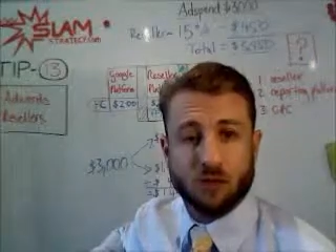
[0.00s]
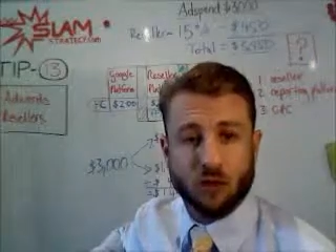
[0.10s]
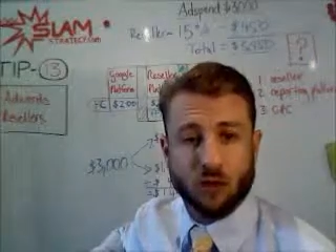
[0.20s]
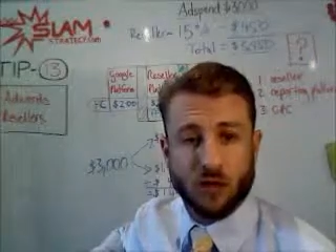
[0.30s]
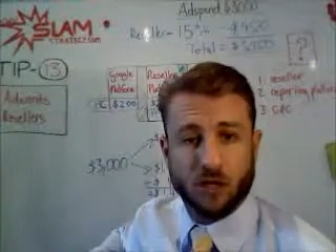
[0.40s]

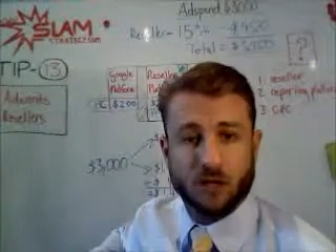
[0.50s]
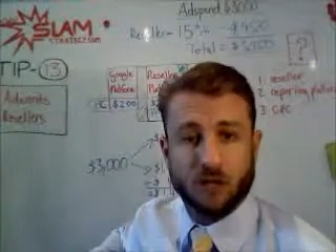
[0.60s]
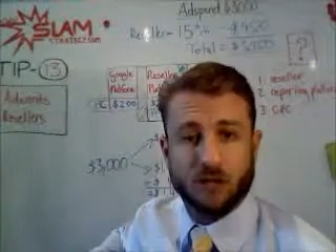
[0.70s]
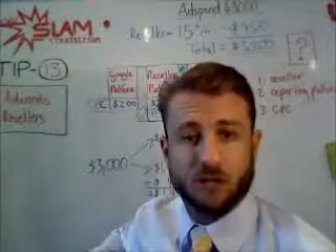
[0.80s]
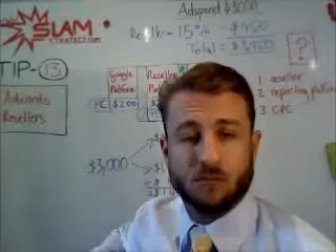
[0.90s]
$2
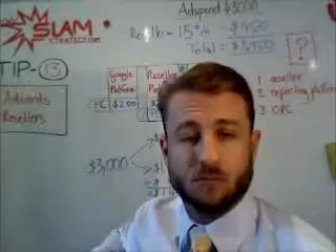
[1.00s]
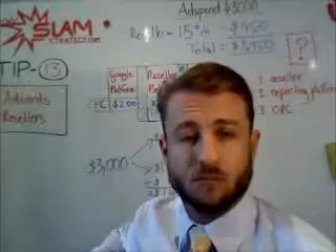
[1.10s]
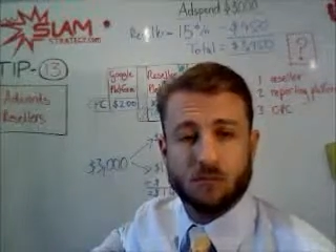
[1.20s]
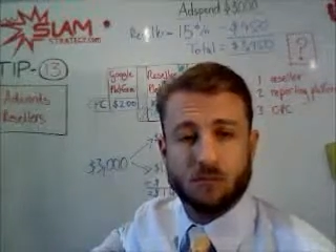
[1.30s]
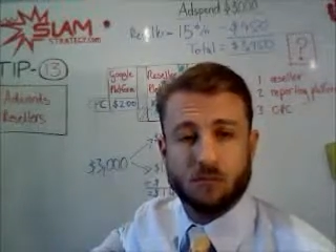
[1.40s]

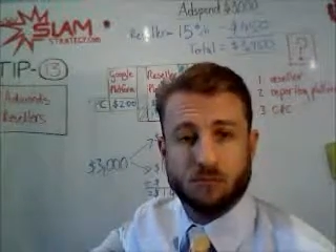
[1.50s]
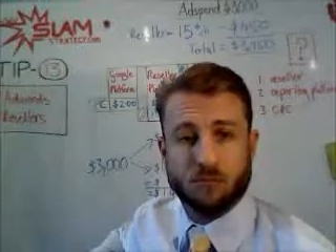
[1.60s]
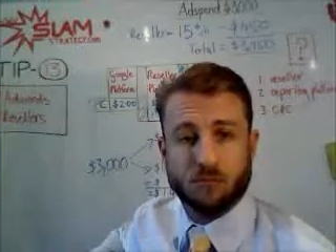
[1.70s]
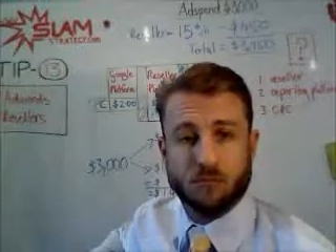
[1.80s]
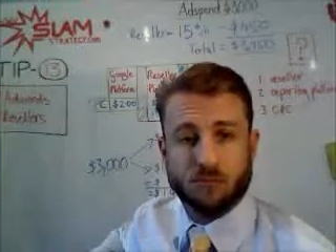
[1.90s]

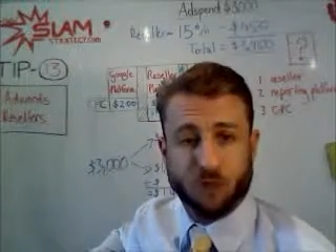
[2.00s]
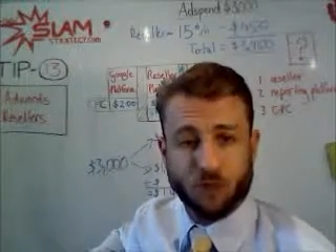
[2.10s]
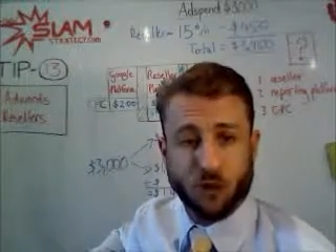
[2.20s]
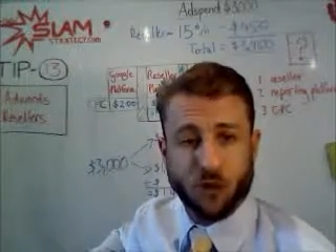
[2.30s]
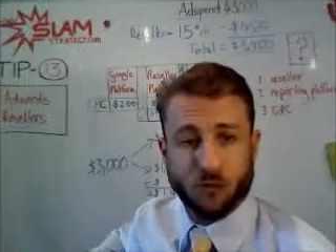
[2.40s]

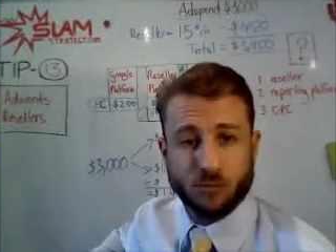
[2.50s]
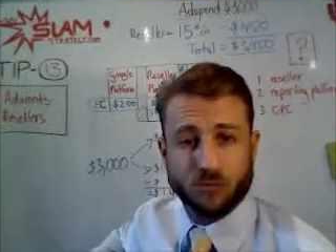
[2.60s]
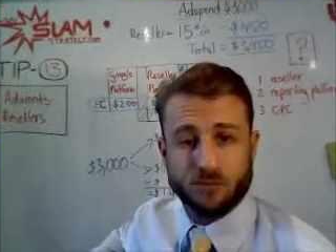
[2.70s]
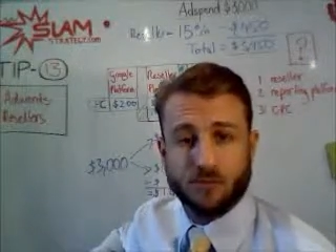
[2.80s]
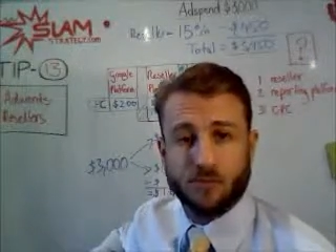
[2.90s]
from Google.
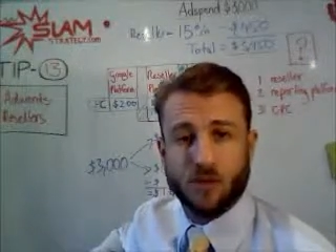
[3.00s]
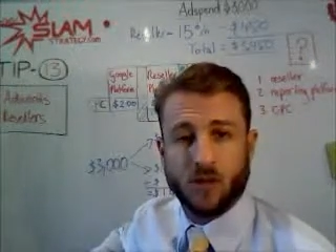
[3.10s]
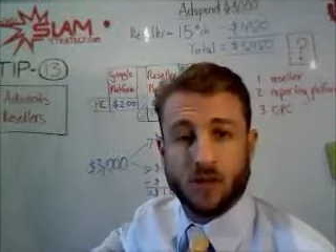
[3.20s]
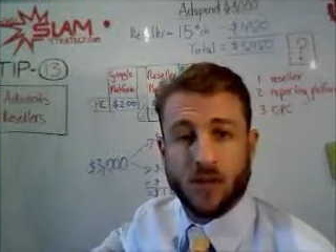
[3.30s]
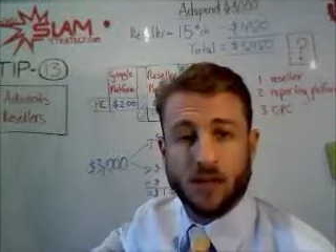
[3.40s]

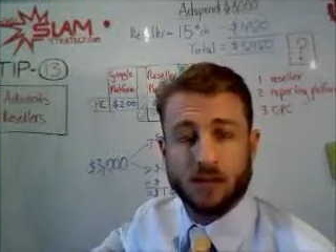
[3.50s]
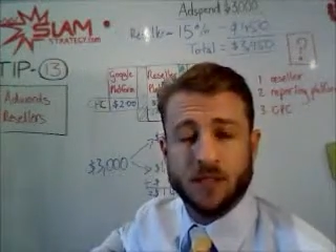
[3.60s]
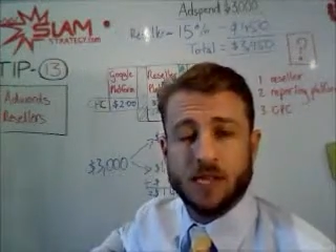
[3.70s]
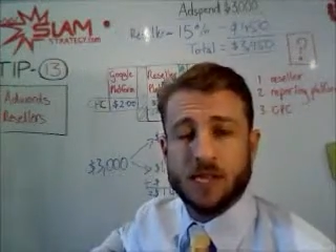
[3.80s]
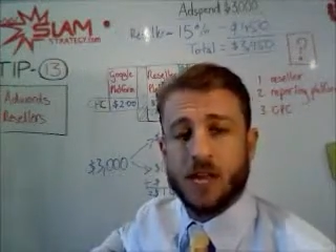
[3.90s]
Okay,
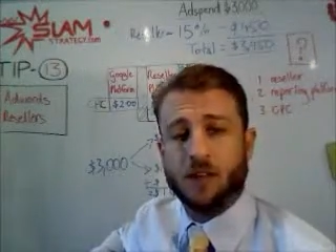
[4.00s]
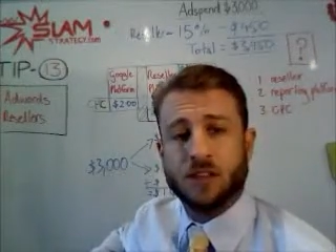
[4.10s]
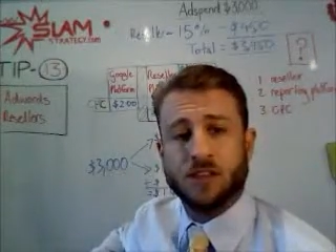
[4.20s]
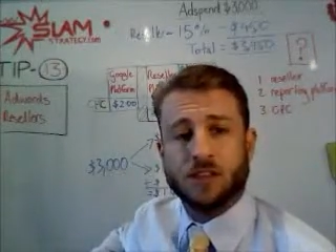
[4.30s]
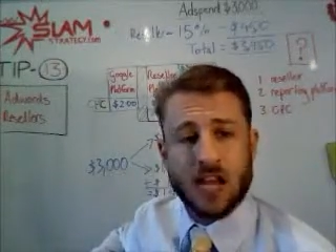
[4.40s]
now
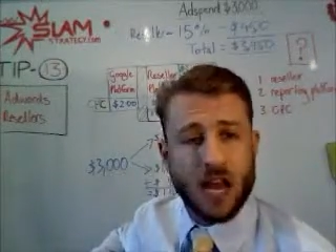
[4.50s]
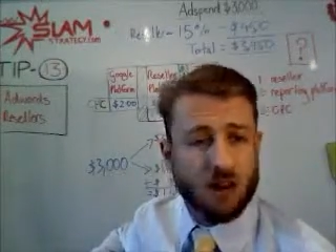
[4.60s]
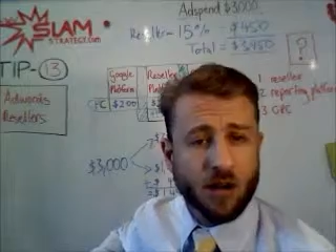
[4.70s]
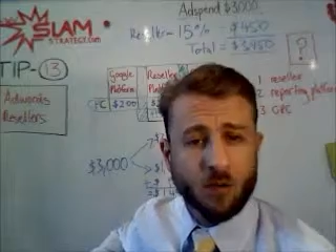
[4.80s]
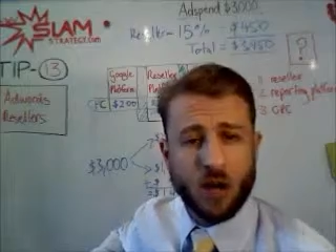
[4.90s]
in the
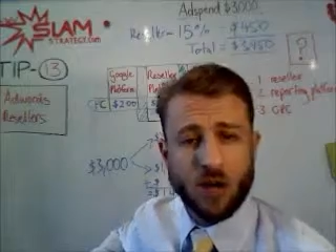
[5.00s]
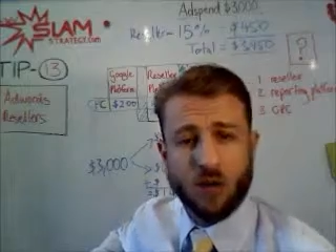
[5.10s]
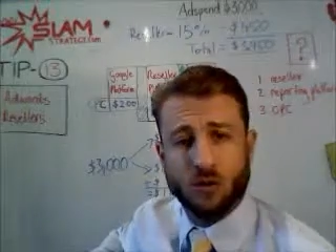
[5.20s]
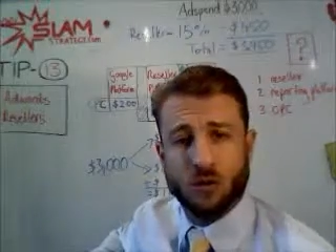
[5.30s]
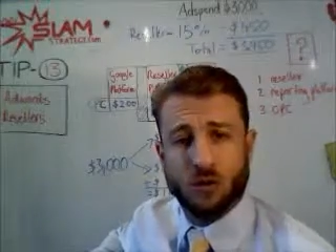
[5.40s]
scenario where
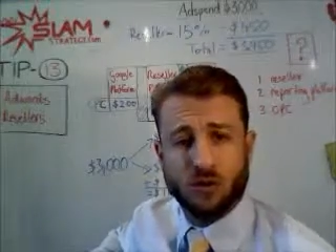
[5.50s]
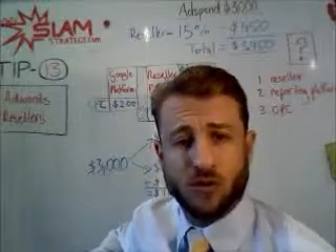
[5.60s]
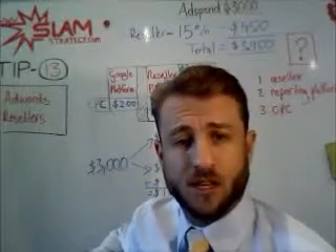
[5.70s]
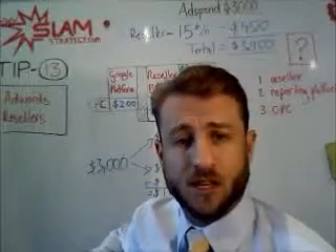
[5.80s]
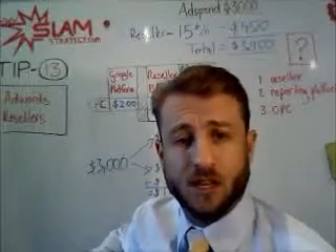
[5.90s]
you're
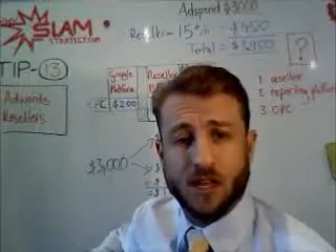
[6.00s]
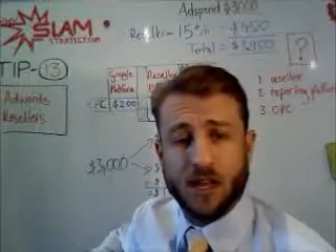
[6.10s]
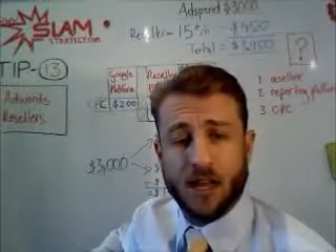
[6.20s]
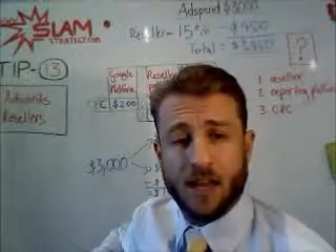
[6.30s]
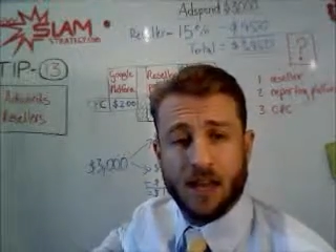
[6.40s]
using
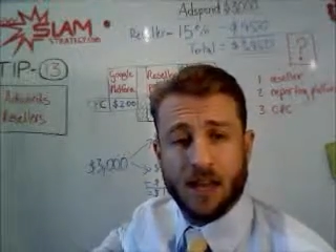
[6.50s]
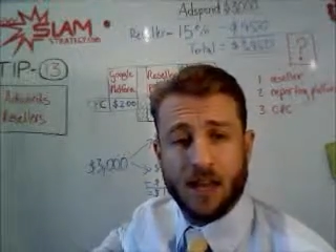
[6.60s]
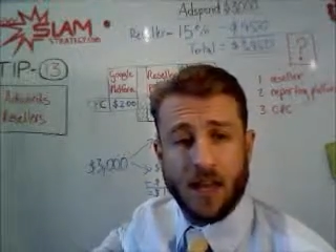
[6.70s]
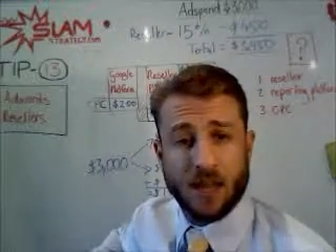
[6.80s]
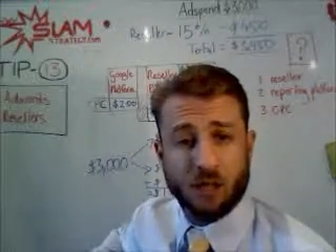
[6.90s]
a
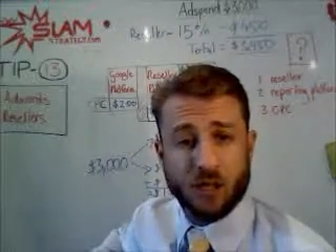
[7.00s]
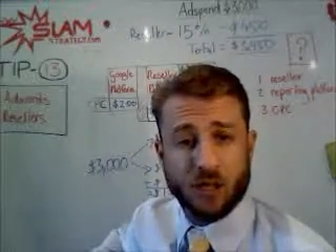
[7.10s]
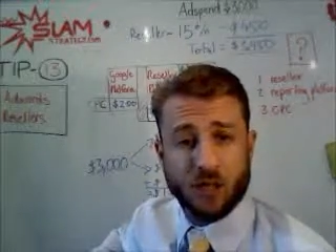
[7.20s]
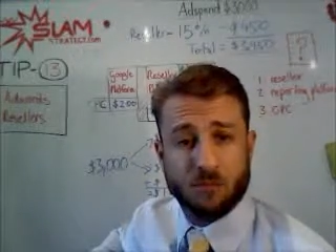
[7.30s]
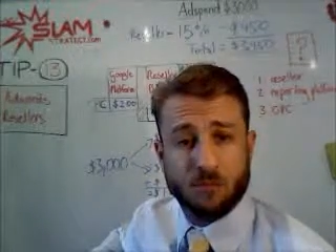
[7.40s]

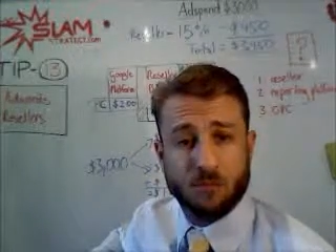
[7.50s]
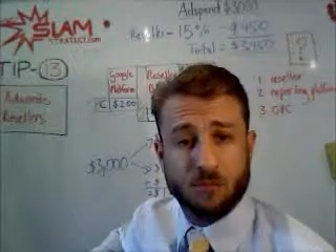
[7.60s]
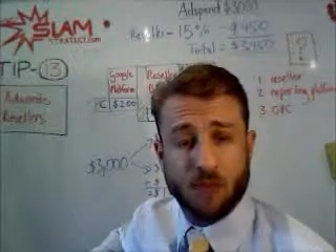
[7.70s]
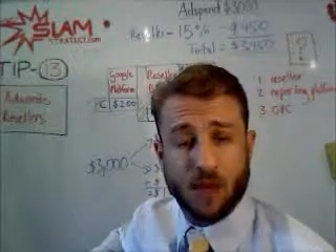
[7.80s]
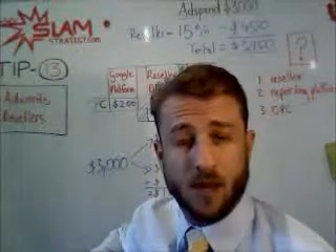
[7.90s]
AdWords
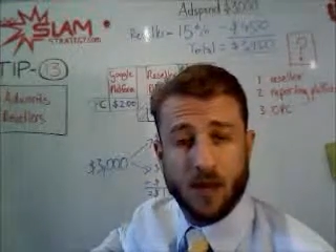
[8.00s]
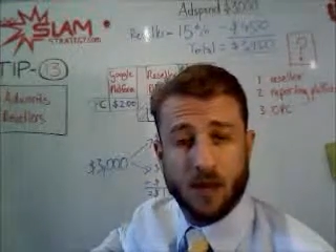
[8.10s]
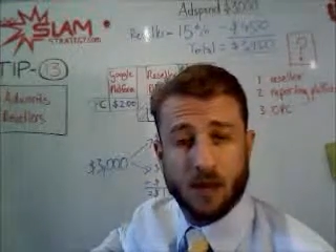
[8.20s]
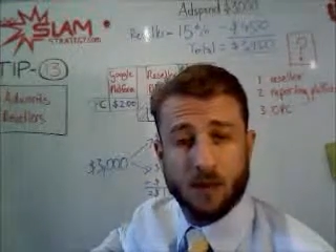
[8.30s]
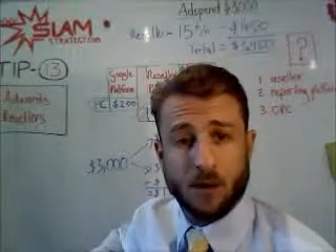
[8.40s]

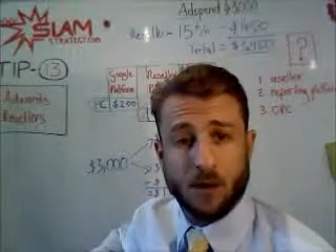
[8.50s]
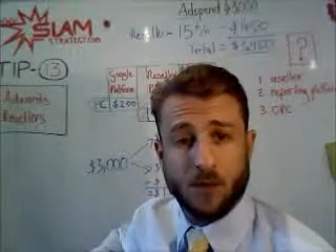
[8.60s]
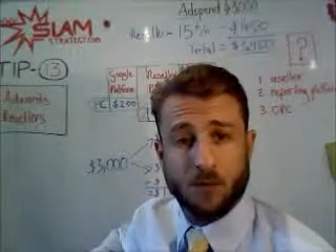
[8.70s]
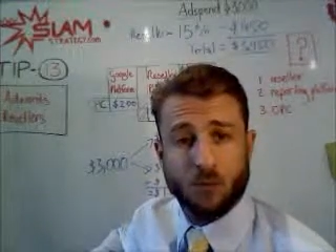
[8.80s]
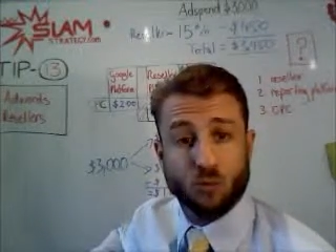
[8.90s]

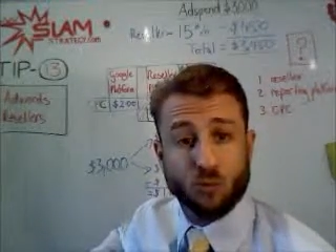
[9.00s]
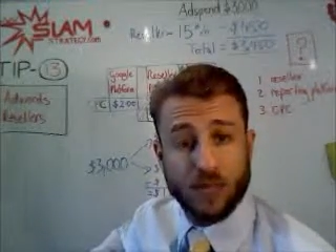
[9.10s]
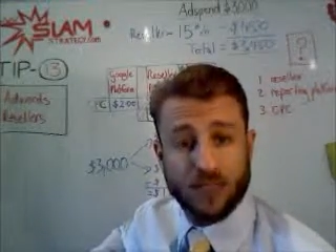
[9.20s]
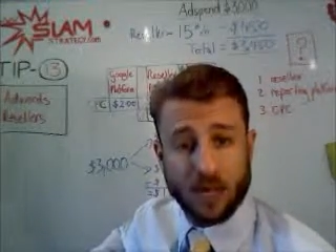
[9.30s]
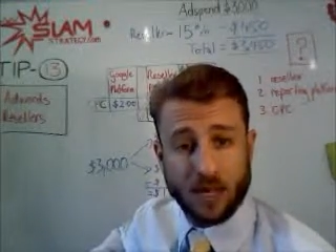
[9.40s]

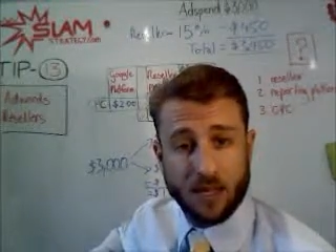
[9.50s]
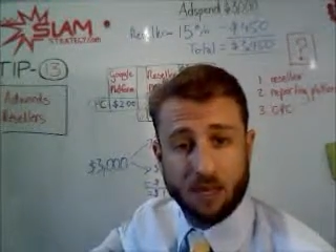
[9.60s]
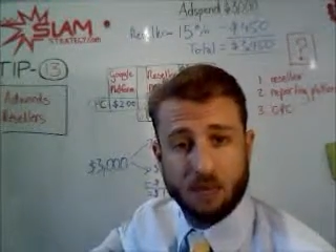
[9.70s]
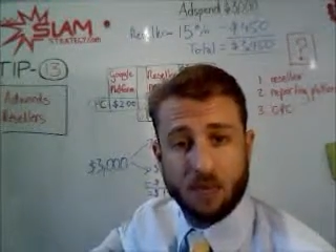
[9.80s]
reseller,